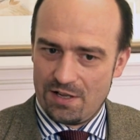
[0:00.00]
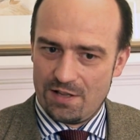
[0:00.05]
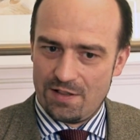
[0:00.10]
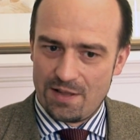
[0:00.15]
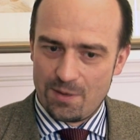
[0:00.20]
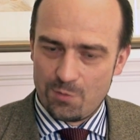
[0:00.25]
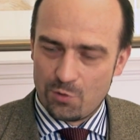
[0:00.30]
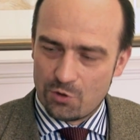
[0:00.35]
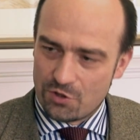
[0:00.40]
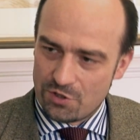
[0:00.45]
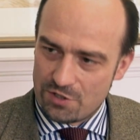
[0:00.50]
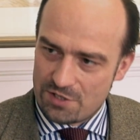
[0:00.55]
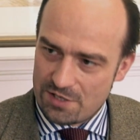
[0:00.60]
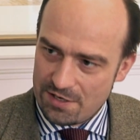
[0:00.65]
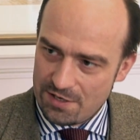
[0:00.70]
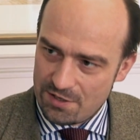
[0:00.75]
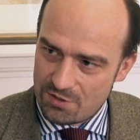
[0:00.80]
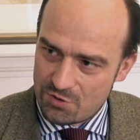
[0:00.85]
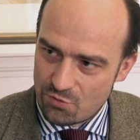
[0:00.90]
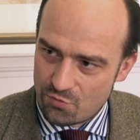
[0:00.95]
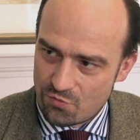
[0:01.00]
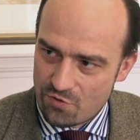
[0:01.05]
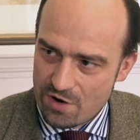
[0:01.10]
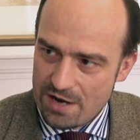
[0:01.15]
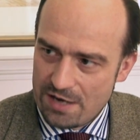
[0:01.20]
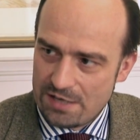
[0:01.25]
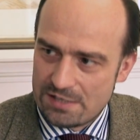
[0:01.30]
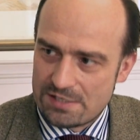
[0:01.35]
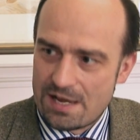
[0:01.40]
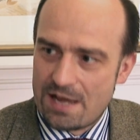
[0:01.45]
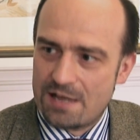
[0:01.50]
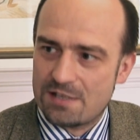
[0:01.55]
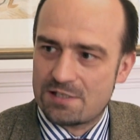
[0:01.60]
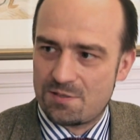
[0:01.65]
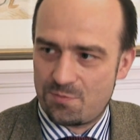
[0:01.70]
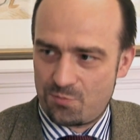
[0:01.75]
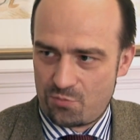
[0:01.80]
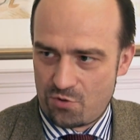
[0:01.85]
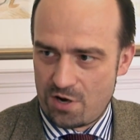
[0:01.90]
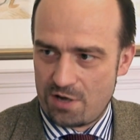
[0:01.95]
they will continue to raise
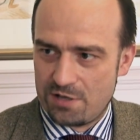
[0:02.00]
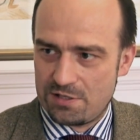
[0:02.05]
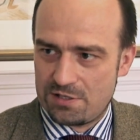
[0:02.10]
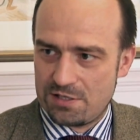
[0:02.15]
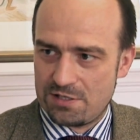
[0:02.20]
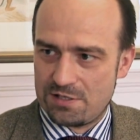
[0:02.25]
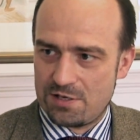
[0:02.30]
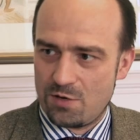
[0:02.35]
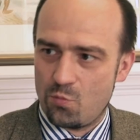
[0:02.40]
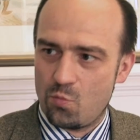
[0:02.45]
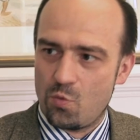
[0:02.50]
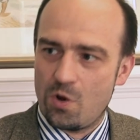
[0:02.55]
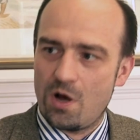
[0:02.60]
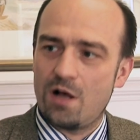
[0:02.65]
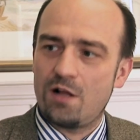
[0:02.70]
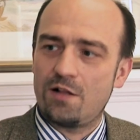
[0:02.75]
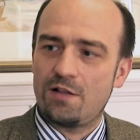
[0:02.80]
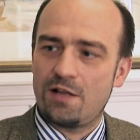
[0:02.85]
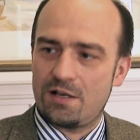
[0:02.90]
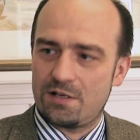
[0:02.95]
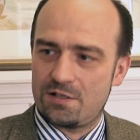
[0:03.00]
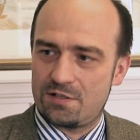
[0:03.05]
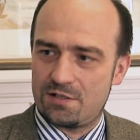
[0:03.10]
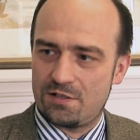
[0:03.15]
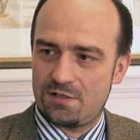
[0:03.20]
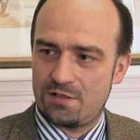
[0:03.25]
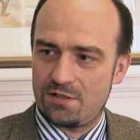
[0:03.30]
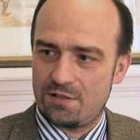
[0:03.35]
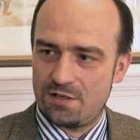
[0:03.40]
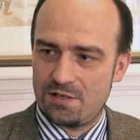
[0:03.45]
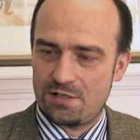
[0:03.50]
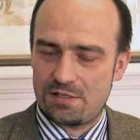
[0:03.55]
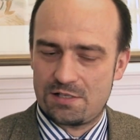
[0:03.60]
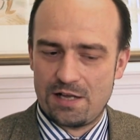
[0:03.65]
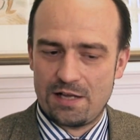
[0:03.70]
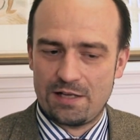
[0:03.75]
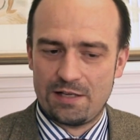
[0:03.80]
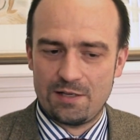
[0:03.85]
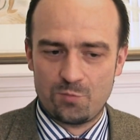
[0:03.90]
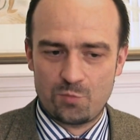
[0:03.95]
asset prices. And while that is
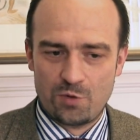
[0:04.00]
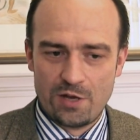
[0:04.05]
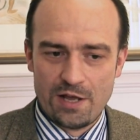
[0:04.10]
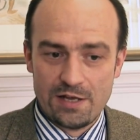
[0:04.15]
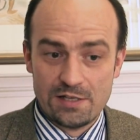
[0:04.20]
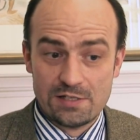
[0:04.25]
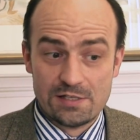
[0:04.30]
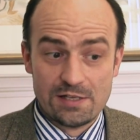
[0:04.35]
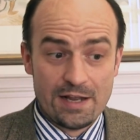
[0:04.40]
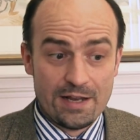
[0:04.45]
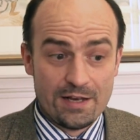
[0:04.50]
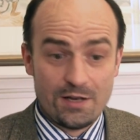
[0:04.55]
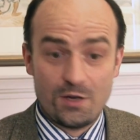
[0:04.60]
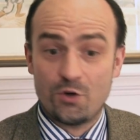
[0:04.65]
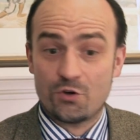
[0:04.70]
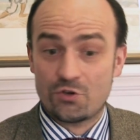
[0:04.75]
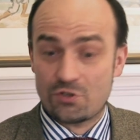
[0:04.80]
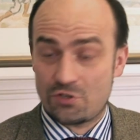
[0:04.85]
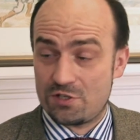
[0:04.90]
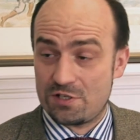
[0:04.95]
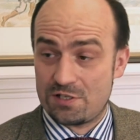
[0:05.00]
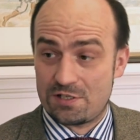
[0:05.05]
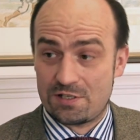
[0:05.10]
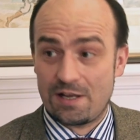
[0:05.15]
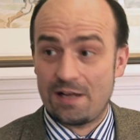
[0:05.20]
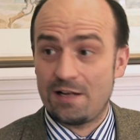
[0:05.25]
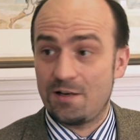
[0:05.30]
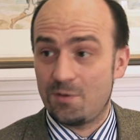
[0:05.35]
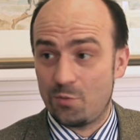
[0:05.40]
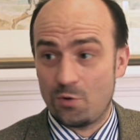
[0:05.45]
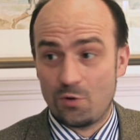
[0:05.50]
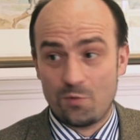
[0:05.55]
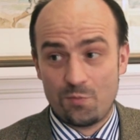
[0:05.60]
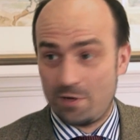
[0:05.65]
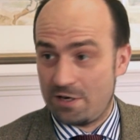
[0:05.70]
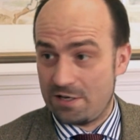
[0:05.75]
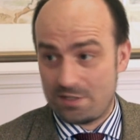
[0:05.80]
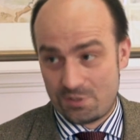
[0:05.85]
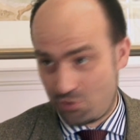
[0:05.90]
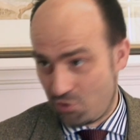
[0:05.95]
taking place, it looks sustainable,
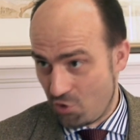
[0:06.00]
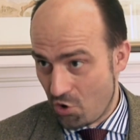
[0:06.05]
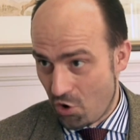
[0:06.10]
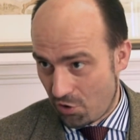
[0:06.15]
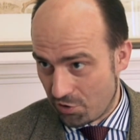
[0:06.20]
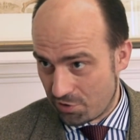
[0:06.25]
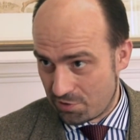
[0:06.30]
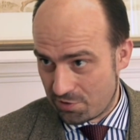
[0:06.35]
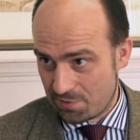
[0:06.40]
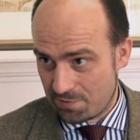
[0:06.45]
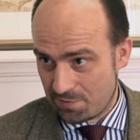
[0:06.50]
but it's not.